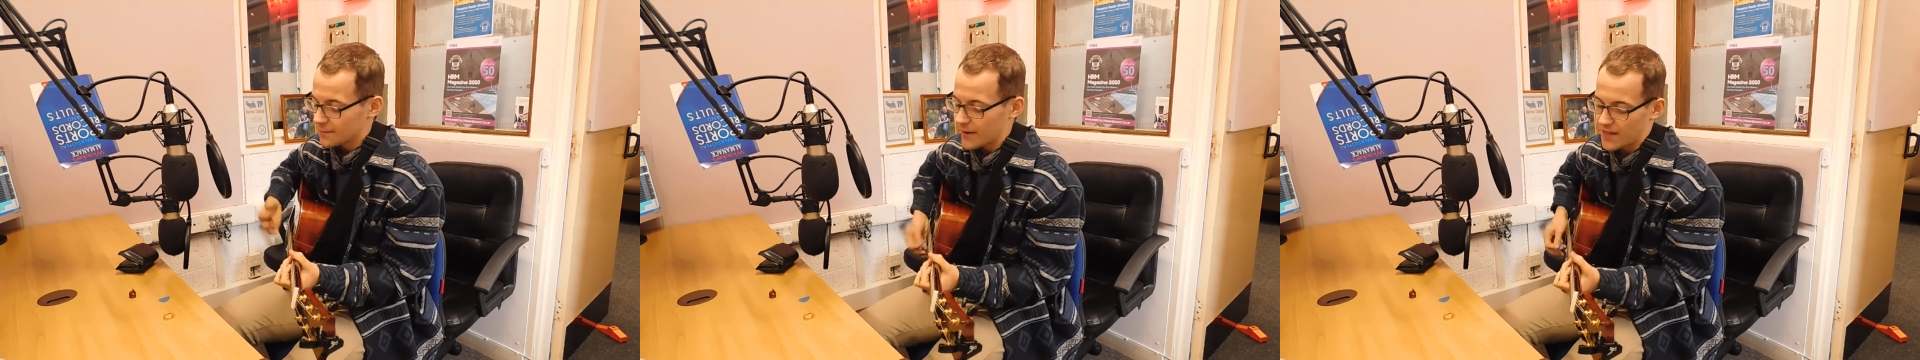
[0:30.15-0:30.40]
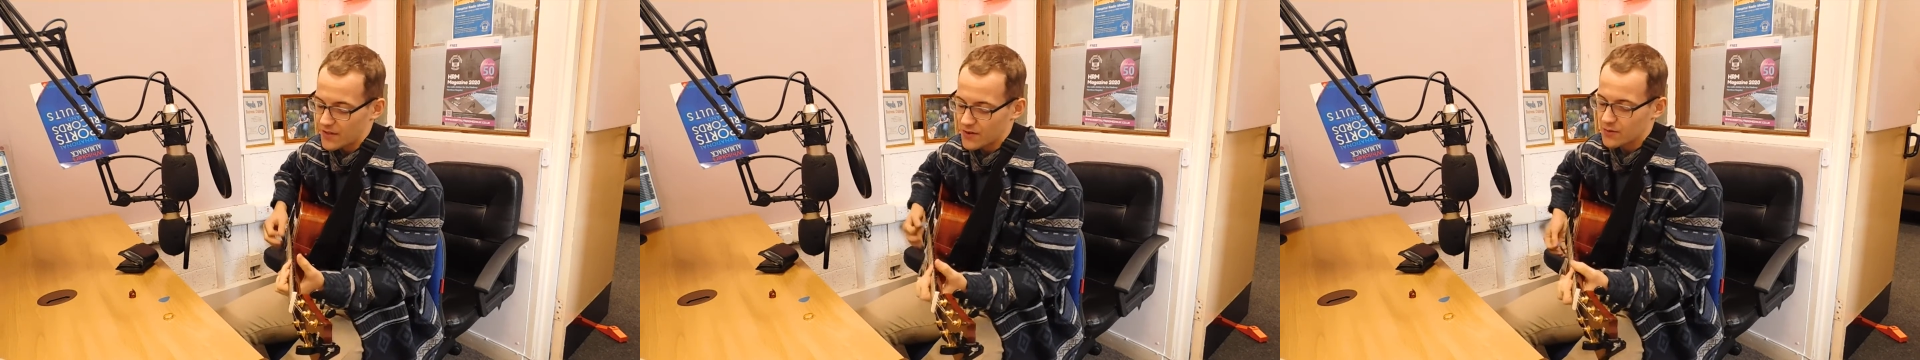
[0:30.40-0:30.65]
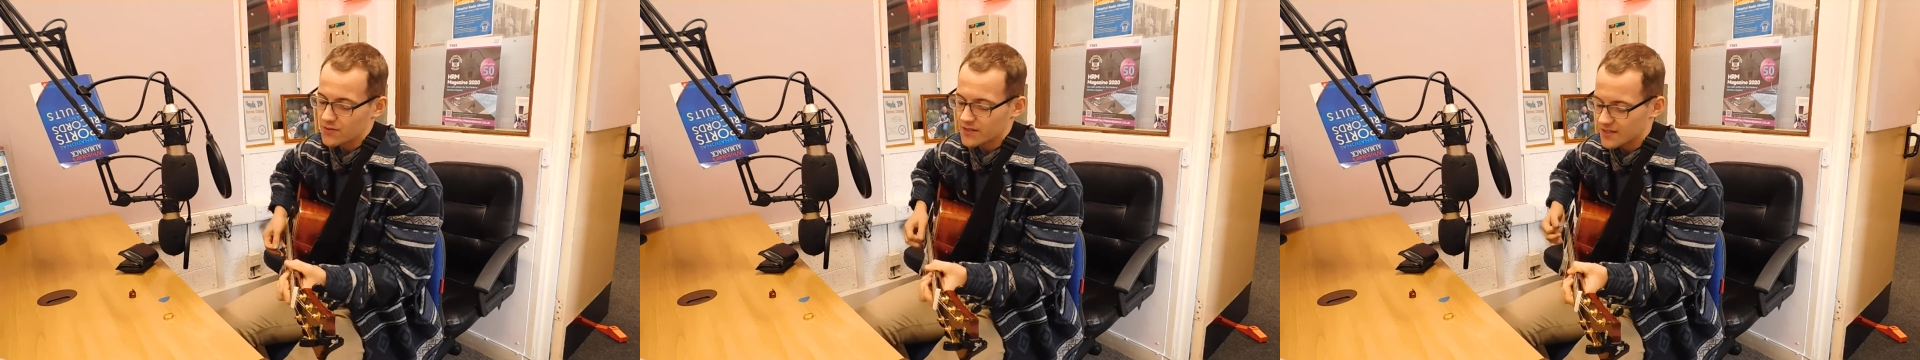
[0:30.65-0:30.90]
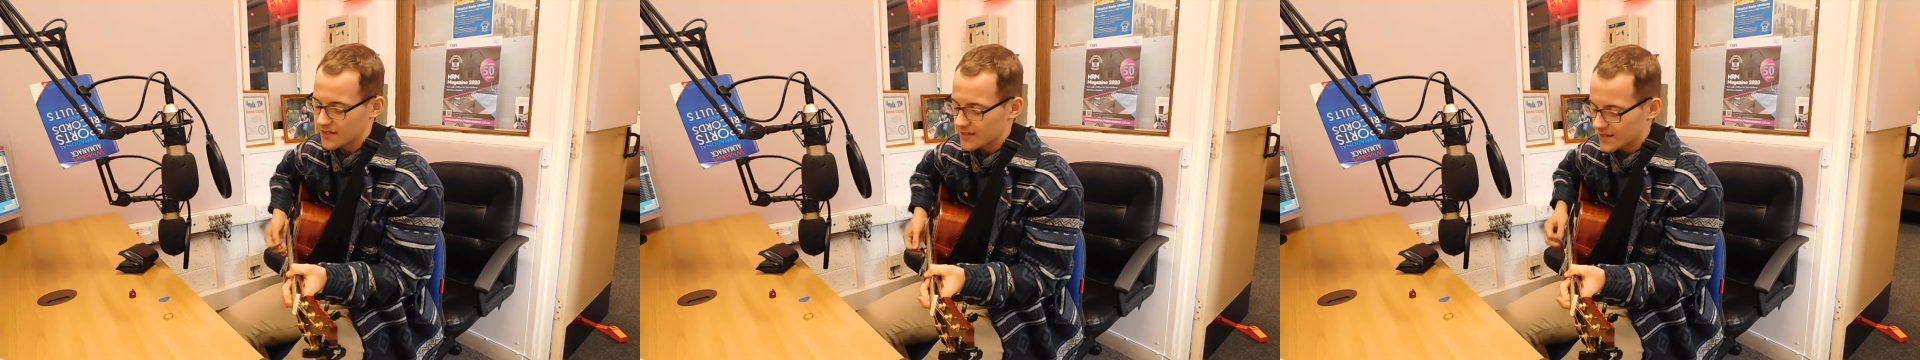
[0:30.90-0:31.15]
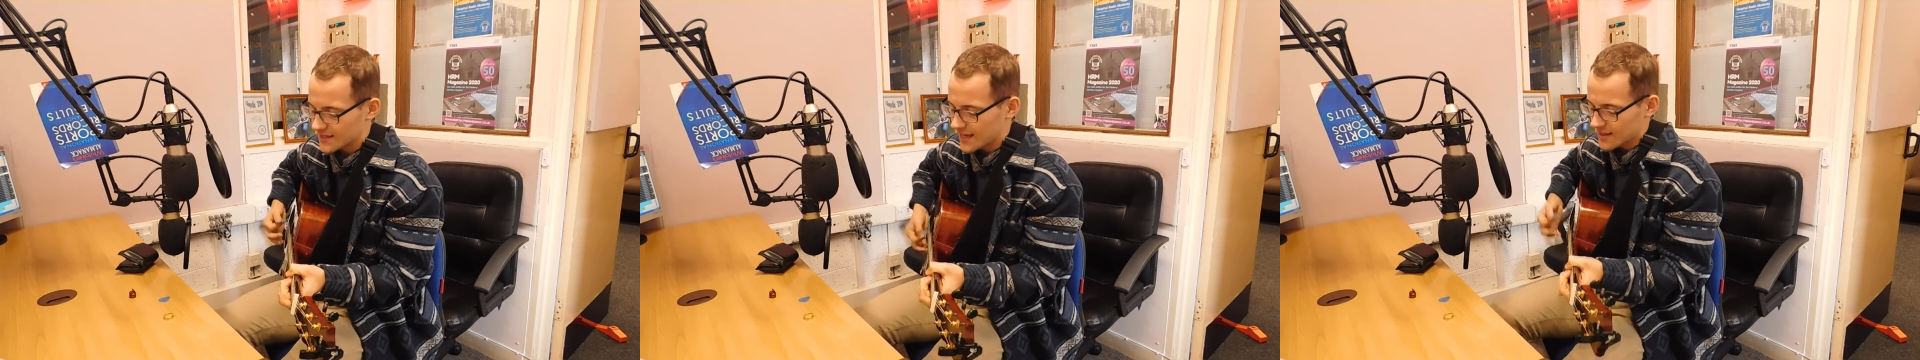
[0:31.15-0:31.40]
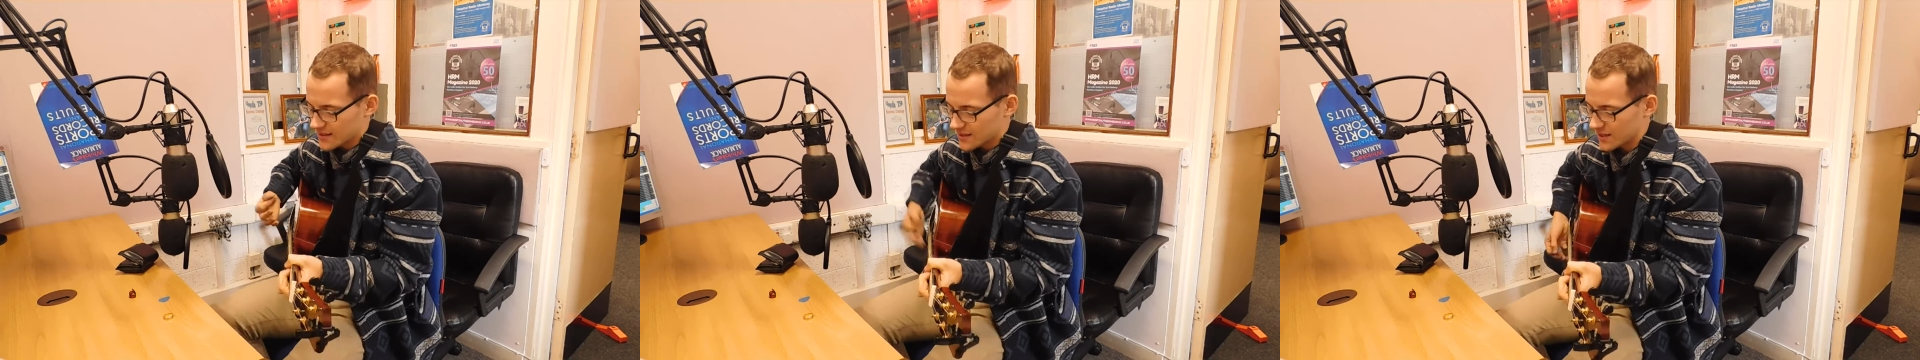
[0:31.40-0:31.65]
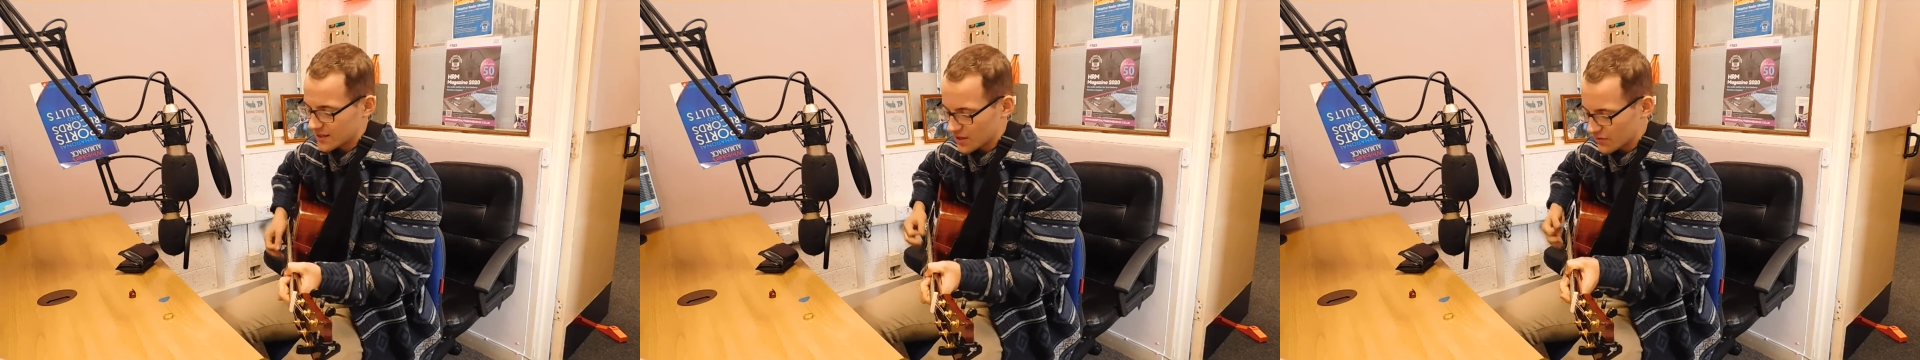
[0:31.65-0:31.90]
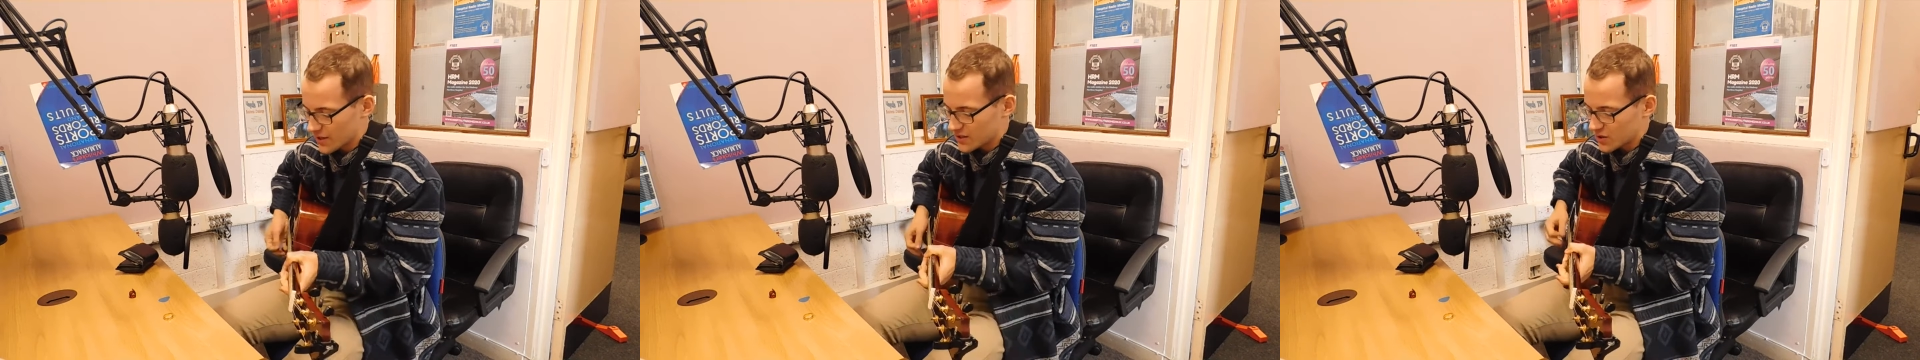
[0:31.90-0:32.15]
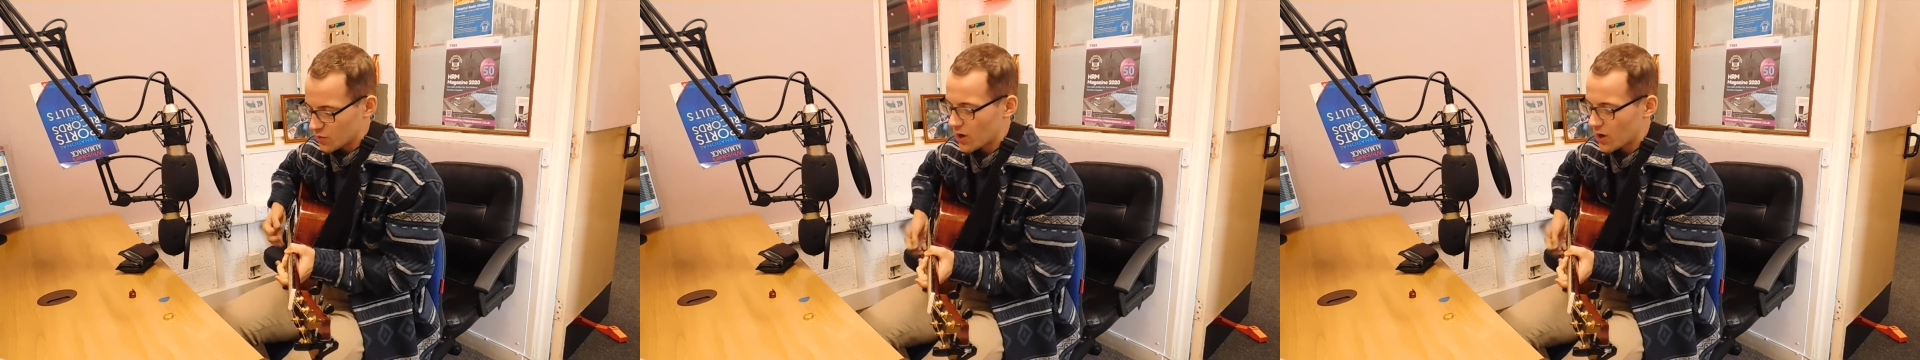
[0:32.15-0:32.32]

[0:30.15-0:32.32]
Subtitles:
pipe that knows the city's like the cigarettes you